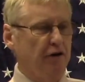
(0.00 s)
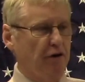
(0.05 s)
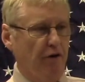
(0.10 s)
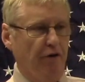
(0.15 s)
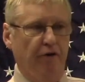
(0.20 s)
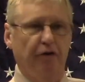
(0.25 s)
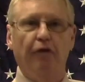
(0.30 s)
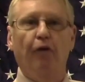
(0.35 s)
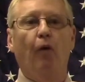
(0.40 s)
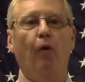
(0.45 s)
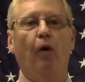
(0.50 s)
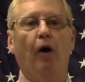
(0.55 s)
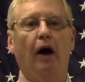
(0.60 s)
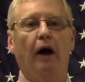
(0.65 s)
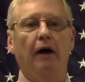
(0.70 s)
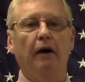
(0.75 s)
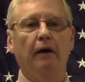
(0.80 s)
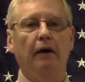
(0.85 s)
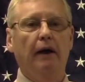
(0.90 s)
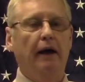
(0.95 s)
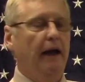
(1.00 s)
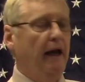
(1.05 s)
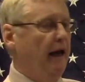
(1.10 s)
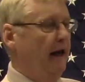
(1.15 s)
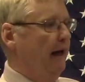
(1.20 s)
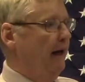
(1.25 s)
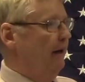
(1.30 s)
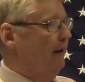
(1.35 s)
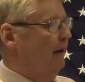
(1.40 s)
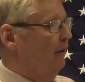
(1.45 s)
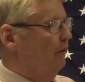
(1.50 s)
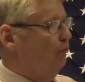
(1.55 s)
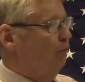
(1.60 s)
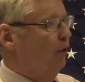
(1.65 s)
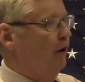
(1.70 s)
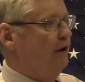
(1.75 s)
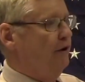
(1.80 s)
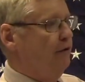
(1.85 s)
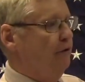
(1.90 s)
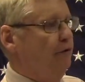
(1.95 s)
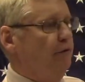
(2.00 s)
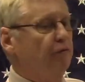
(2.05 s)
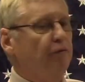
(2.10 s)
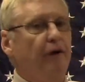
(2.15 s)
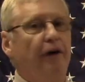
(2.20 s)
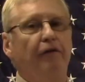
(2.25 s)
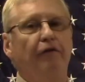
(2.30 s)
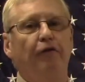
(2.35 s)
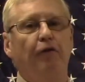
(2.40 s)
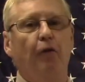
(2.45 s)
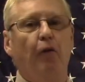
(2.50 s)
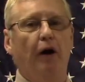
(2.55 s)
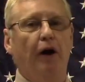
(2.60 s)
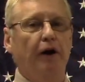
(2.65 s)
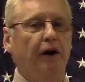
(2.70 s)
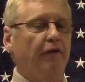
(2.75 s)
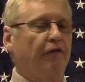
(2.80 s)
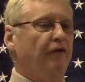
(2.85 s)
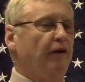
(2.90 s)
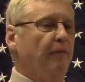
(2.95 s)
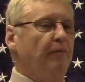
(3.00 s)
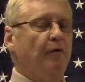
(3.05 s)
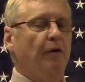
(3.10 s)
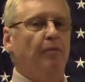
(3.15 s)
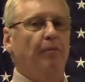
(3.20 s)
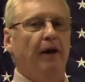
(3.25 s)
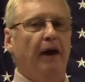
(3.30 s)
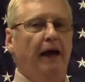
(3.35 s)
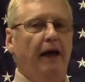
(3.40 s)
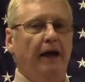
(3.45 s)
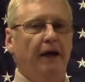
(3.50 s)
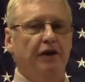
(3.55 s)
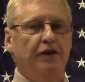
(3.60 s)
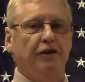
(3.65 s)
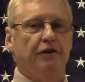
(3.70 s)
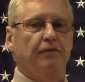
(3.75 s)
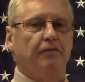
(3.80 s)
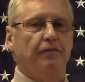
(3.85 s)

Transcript: or 4, and there's 1, 2, 3, 4. You flip the page.